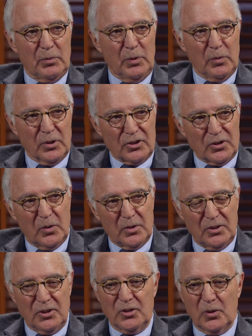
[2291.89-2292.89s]
We worked
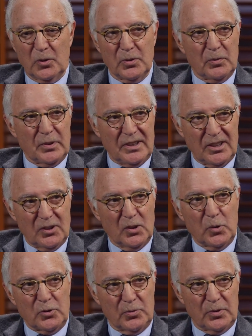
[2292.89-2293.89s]
shoulder to shoulder and we did
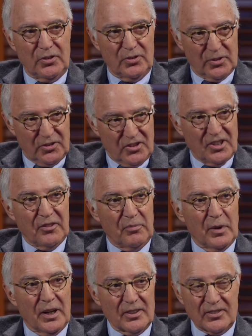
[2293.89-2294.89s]
notes research. Jeff
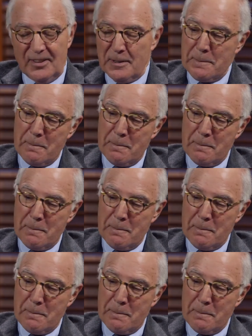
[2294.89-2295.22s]
Marks,